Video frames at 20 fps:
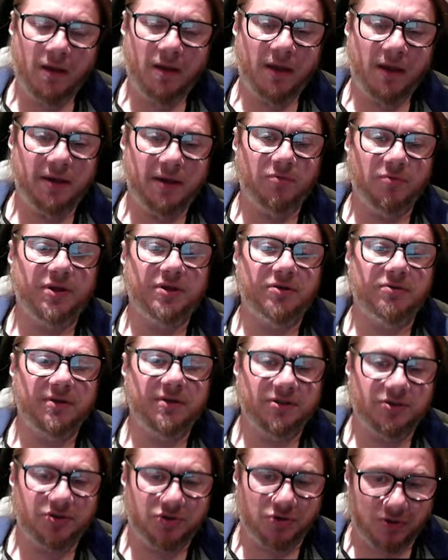Anyway, you
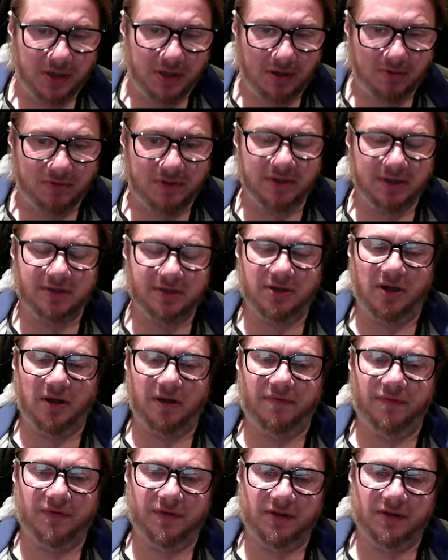need to sort out this
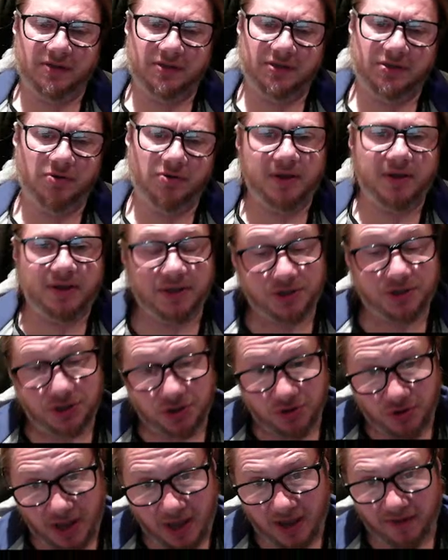guy first. So I guess
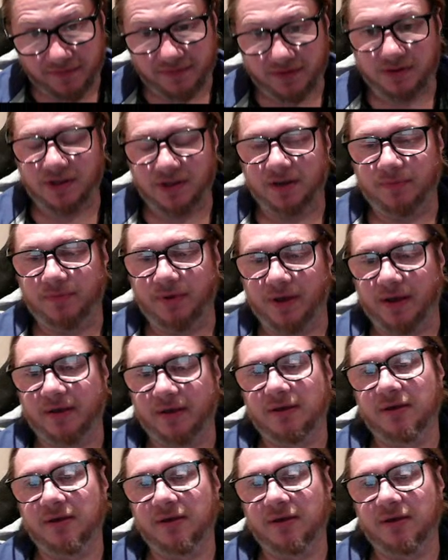you have to take back.